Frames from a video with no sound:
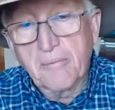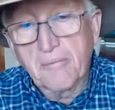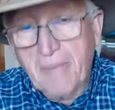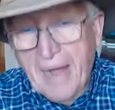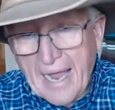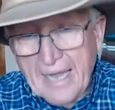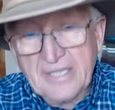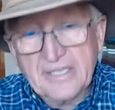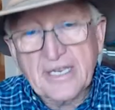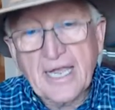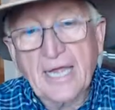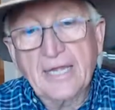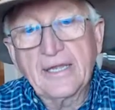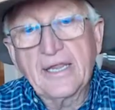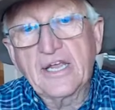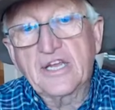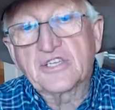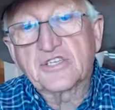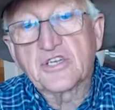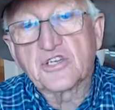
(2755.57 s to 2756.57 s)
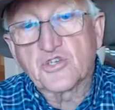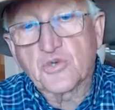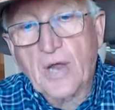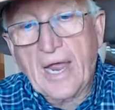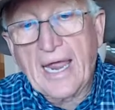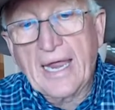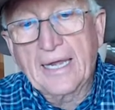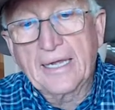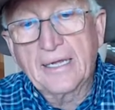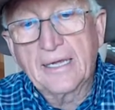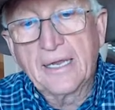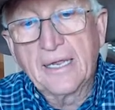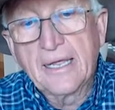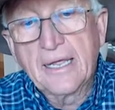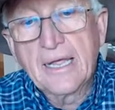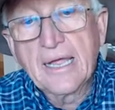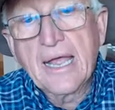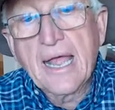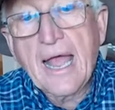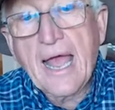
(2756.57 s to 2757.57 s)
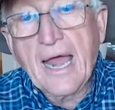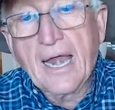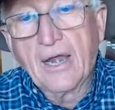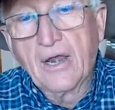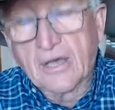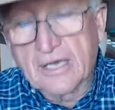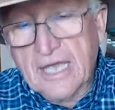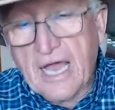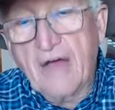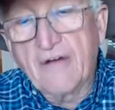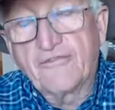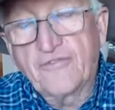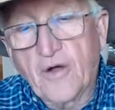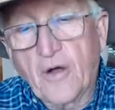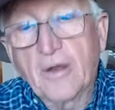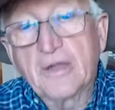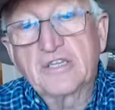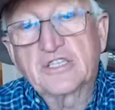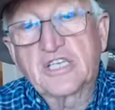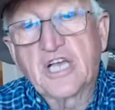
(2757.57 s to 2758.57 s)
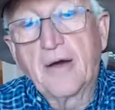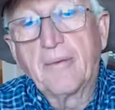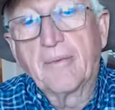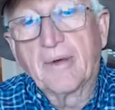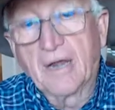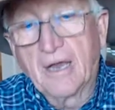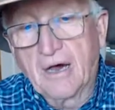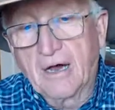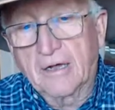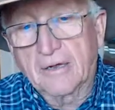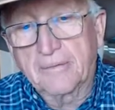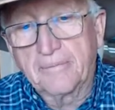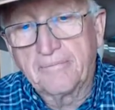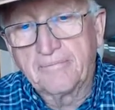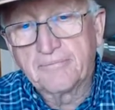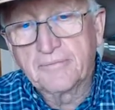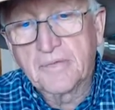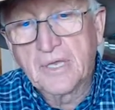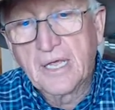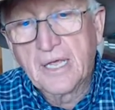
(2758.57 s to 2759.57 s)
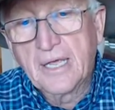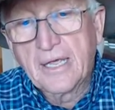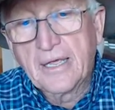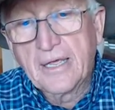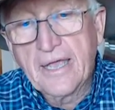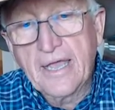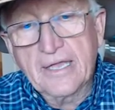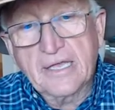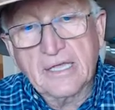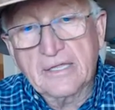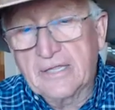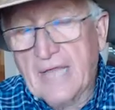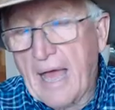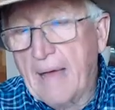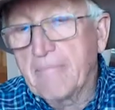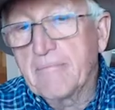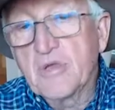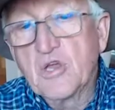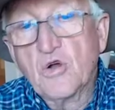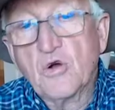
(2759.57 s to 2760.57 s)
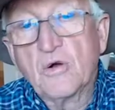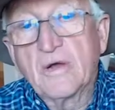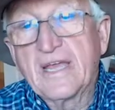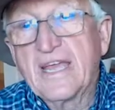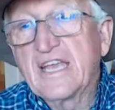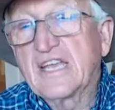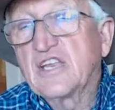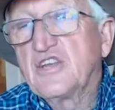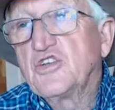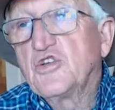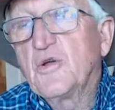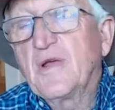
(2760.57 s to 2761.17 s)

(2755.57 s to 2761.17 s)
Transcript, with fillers: my techniques to train, and look how far he's come along. He can, that mule, he can do